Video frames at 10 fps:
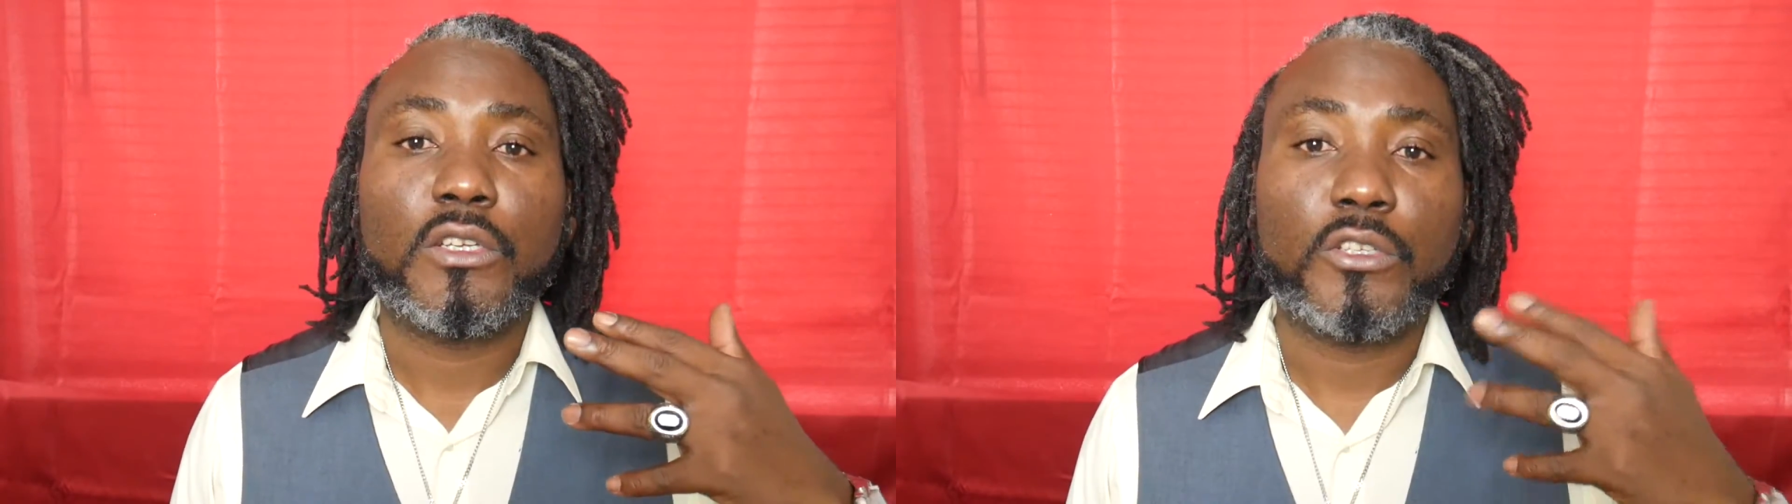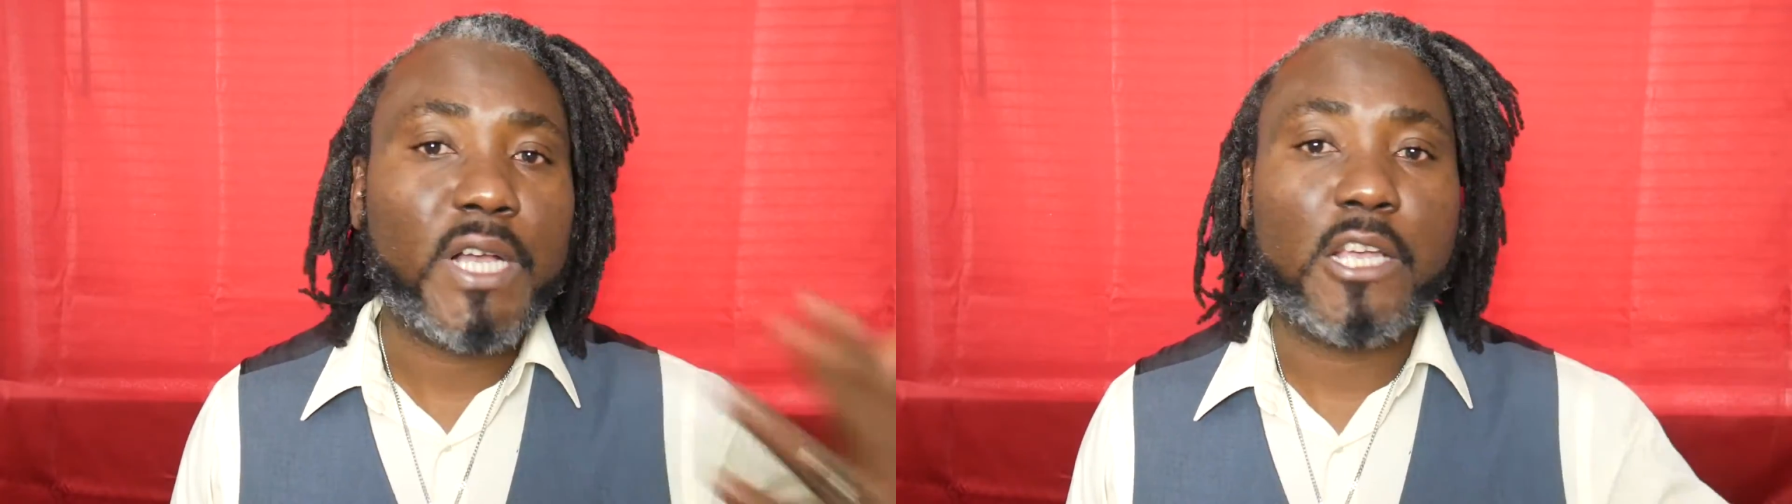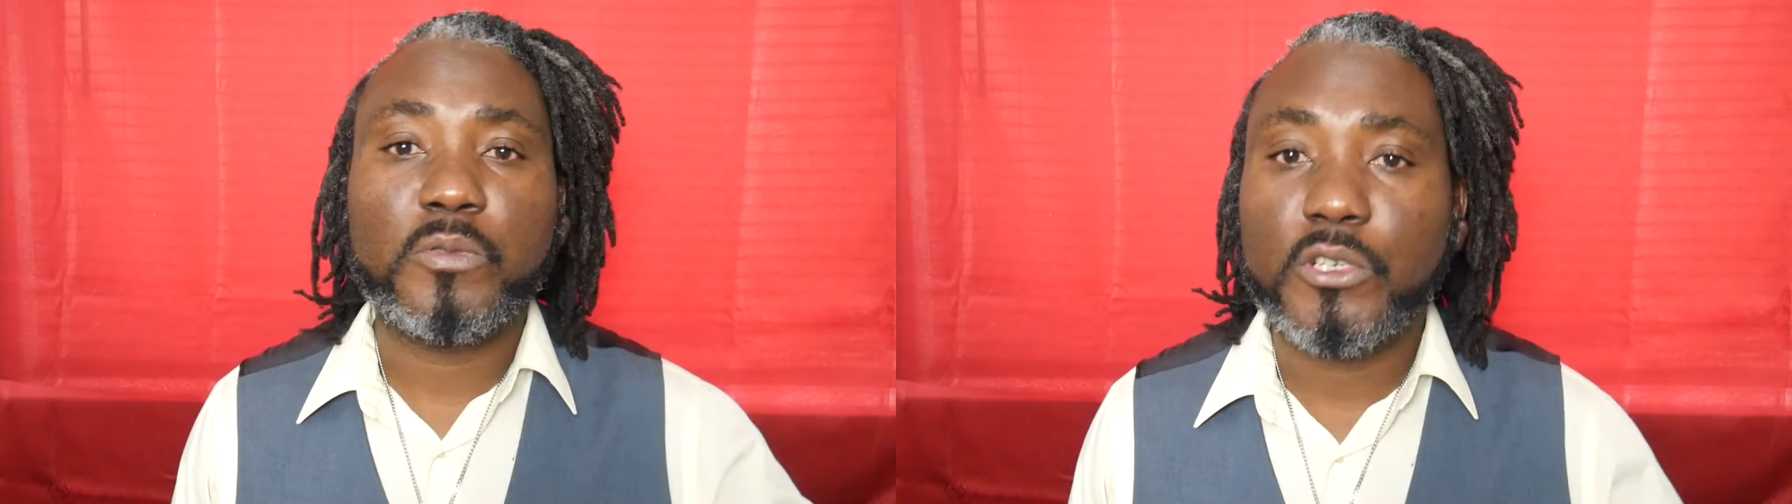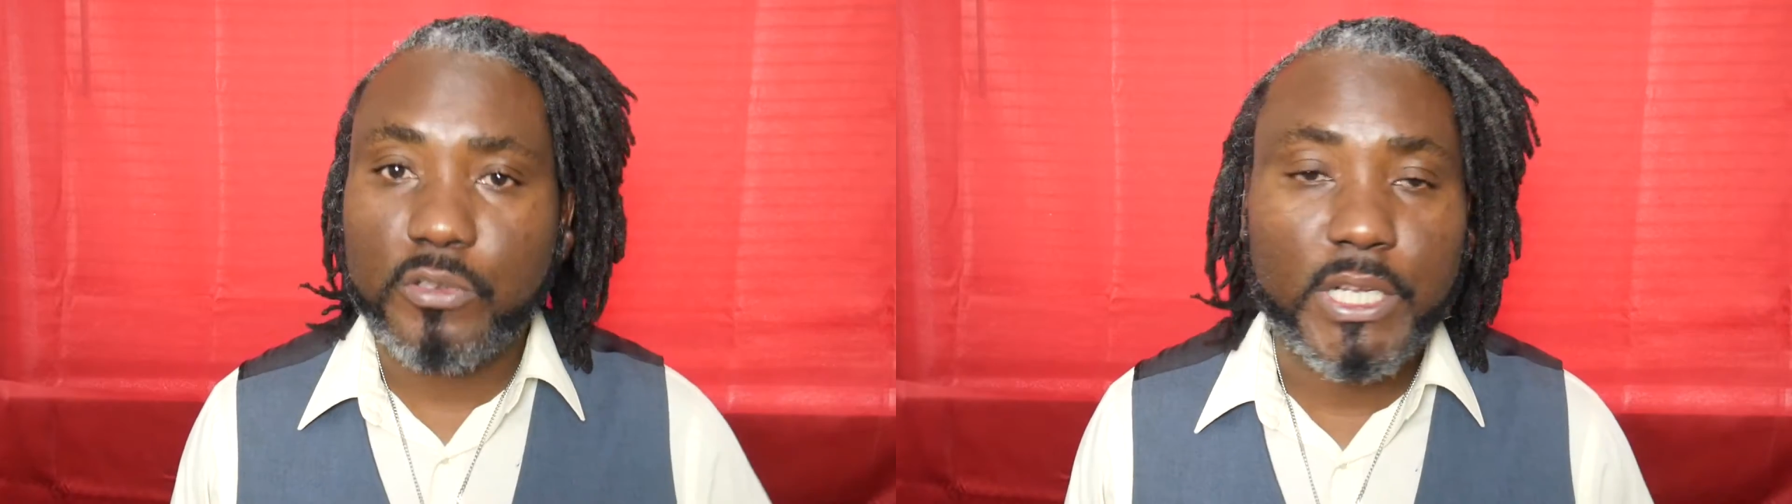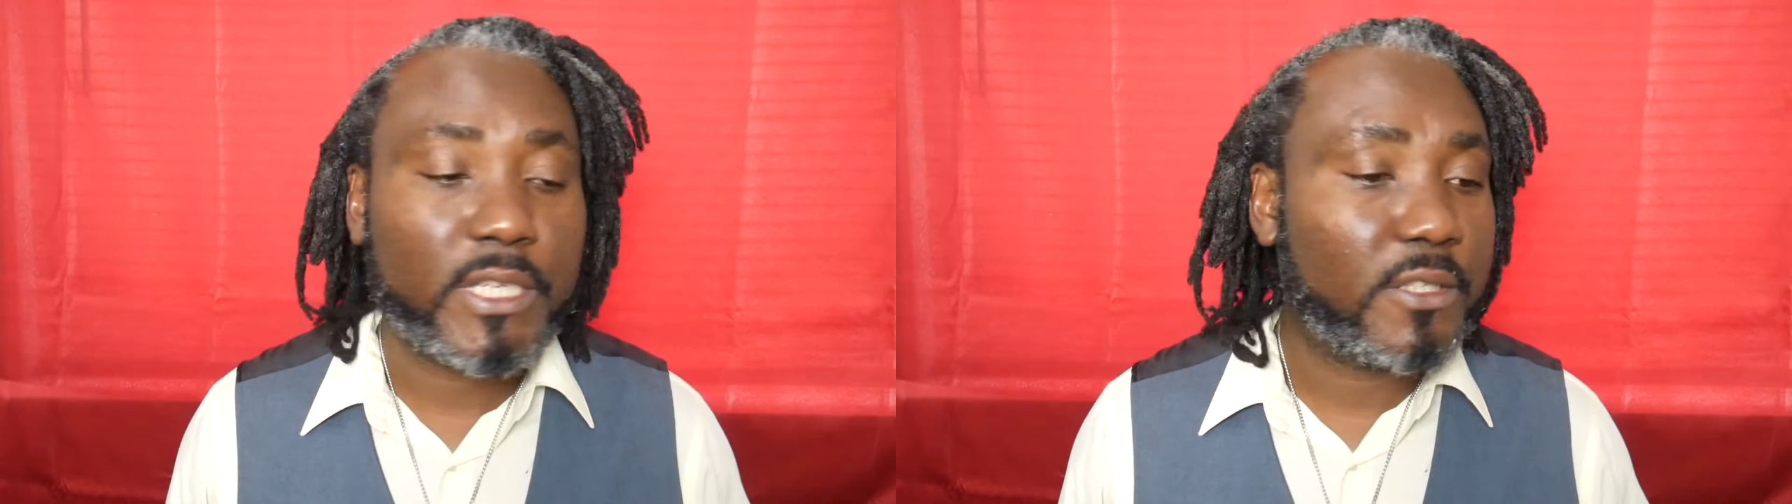you guys were
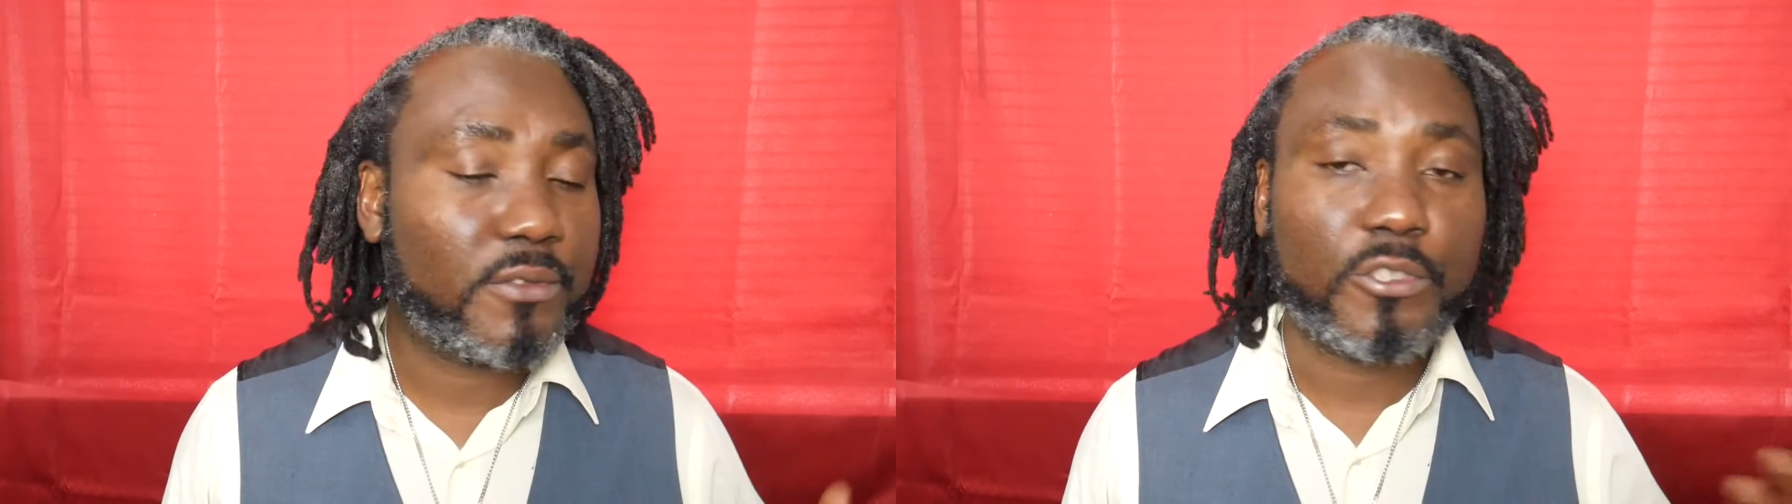drinking,